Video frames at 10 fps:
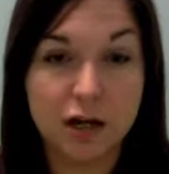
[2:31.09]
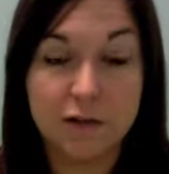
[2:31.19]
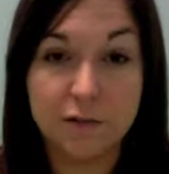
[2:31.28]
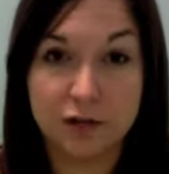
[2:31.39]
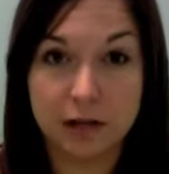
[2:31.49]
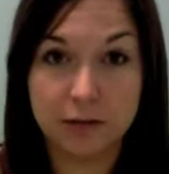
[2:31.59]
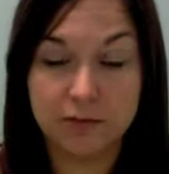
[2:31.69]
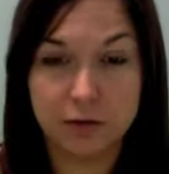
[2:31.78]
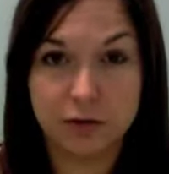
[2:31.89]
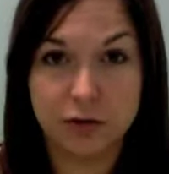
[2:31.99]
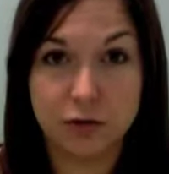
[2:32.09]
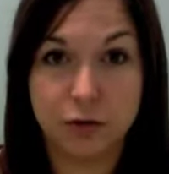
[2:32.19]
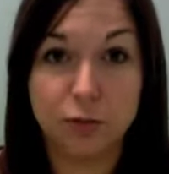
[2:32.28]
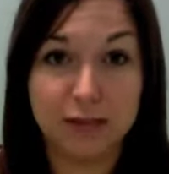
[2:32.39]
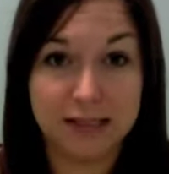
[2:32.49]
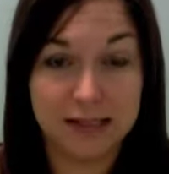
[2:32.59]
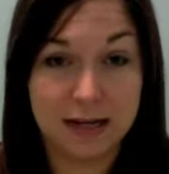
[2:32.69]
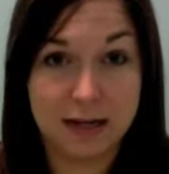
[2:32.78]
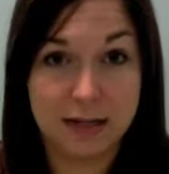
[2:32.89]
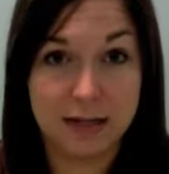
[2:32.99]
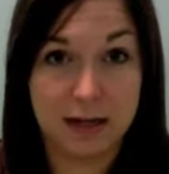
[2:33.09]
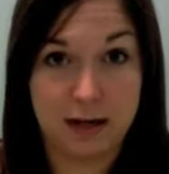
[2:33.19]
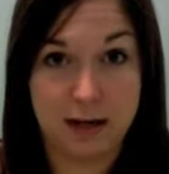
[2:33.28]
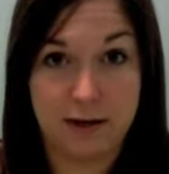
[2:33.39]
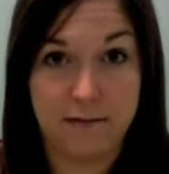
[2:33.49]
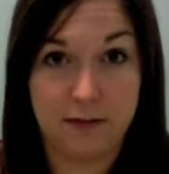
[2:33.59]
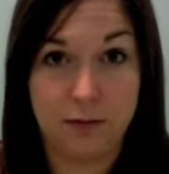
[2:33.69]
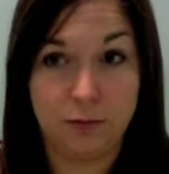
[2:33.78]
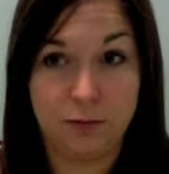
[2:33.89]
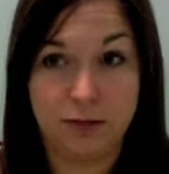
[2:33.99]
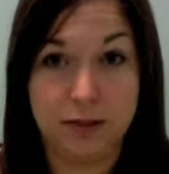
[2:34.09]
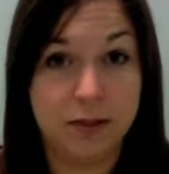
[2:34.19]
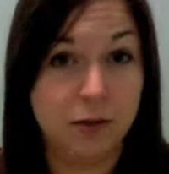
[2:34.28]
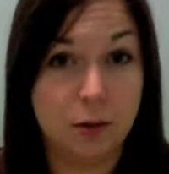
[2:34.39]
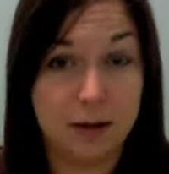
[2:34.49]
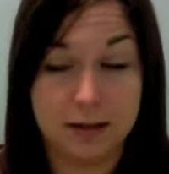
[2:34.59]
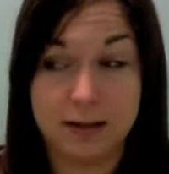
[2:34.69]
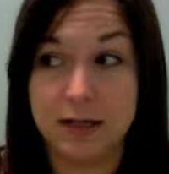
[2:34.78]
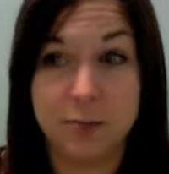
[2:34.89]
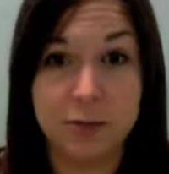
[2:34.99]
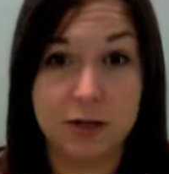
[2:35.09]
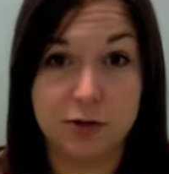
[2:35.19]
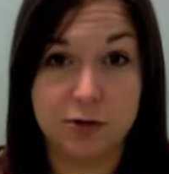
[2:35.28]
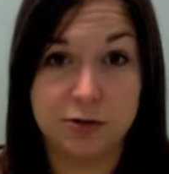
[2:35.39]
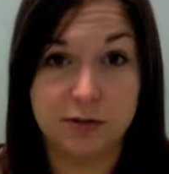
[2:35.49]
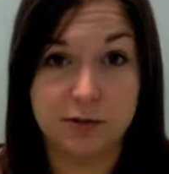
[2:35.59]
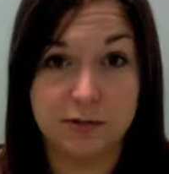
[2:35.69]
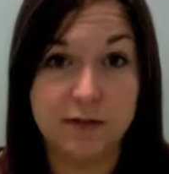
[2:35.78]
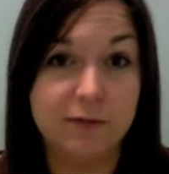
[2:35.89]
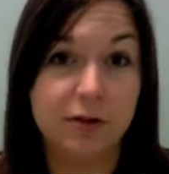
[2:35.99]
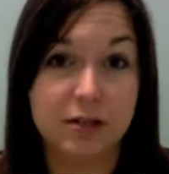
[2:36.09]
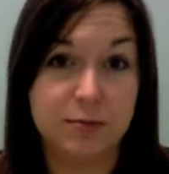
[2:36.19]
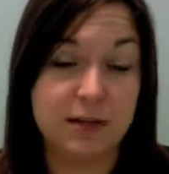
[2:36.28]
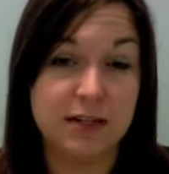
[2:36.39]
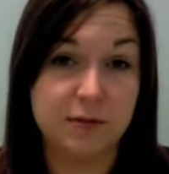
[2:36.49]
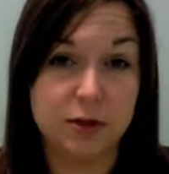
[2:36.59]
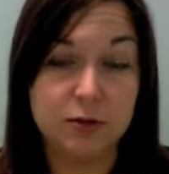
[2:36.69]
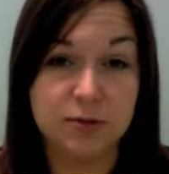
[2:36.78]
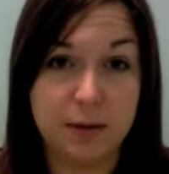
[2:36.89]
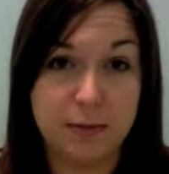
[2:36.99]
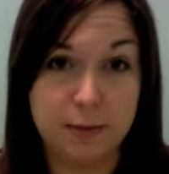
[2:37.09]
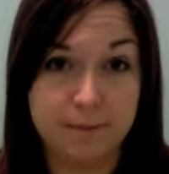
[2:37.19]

Photographers are told what size they have in order to go out and take pictures to fill the space for the newspaper.